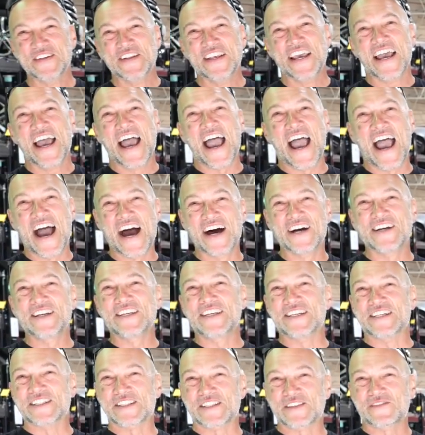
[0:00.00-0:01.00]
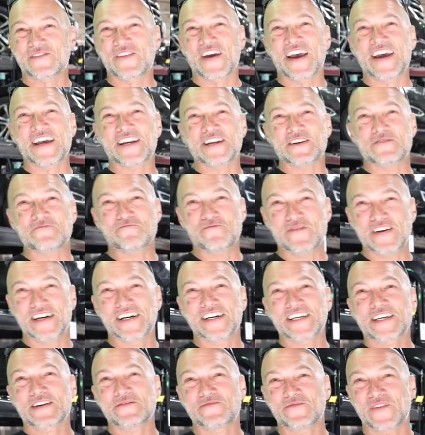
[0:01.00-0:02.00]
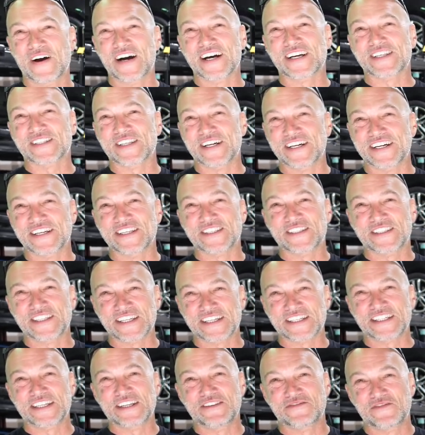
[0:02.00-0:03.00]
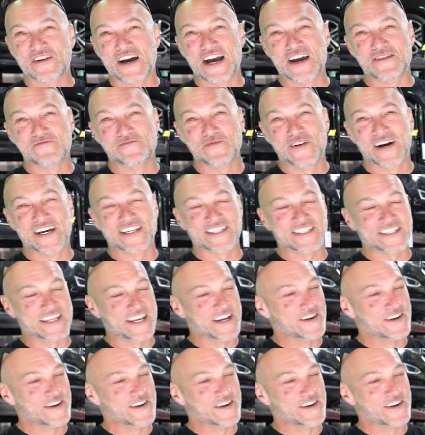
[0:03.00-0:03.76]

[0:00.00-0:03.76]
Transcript: How do you spend $1 million on a 65 Mustang?